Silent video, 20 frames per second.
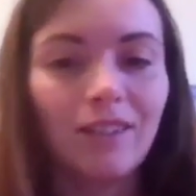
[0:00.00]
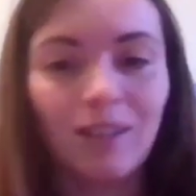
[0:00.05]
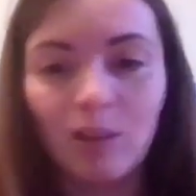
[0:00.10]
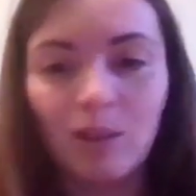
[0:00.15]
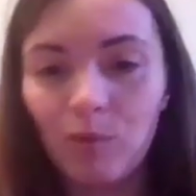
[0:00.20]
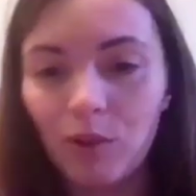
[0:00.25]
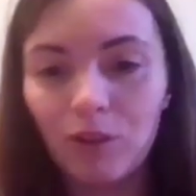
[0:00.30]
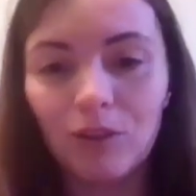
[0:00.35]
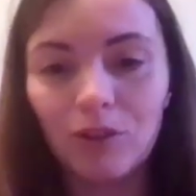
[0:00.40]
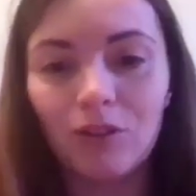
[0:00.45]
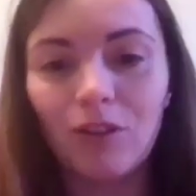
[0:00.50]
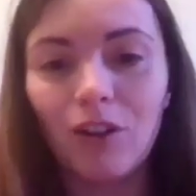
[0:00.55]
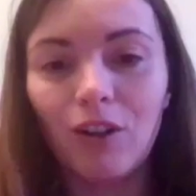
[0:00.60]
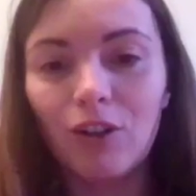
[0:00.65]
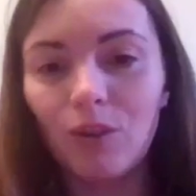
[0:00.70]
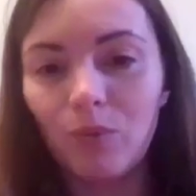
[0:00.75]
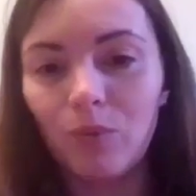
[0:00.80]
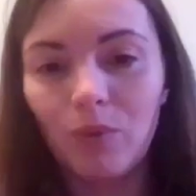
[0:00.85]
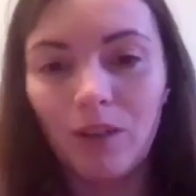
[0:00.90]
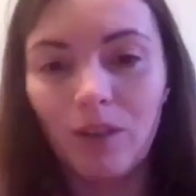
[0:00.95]
similar. In
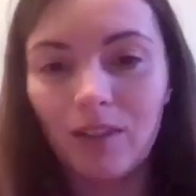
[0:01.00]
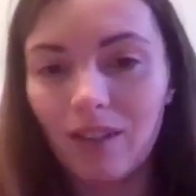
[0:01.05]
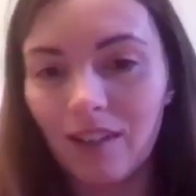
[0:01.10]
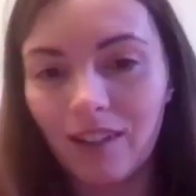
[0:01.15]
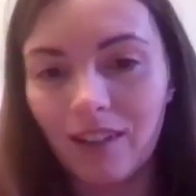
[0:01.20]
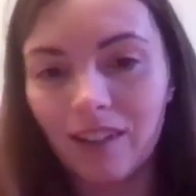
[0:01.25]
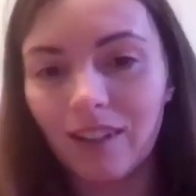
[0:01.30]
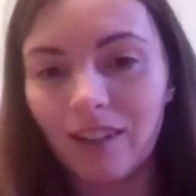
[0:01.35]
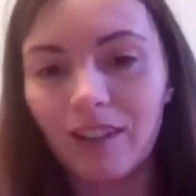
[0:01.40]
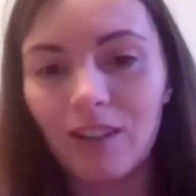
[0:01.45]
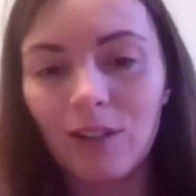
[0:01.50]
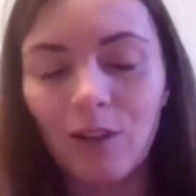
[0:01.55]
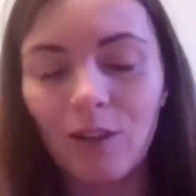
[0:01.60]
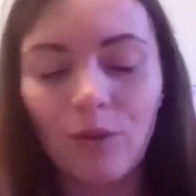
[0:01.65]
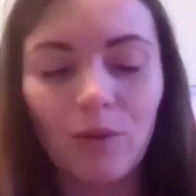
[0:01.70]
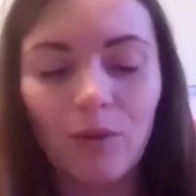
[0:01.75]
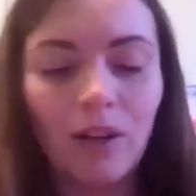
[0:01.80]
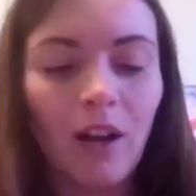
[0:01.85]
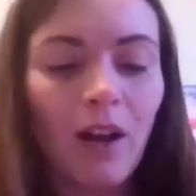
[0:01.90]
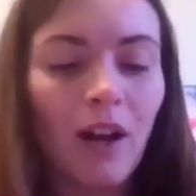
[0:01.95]
Russia, prices like us
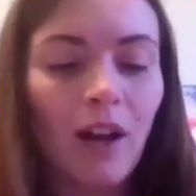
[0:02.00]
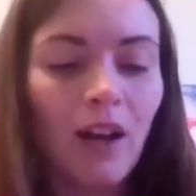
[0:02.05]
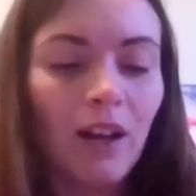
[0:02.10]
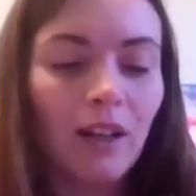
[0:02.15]
lower.